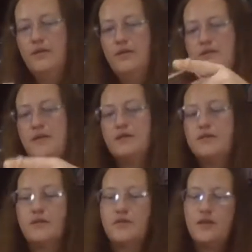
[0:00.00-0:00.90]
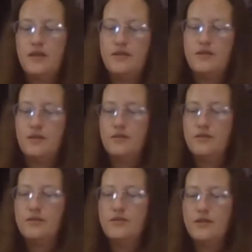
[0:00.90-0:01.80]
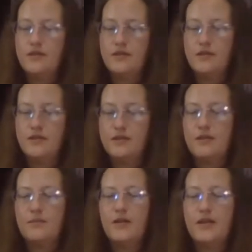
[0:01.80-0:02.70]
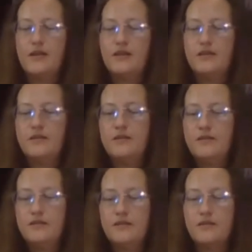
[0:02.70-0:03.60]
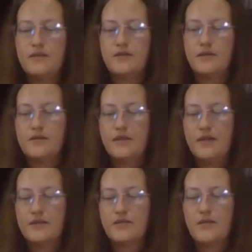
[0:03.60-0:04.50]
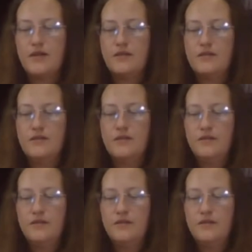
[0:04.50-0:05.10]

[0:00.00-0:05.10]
single crochet the 2, and then come back in, start the next round.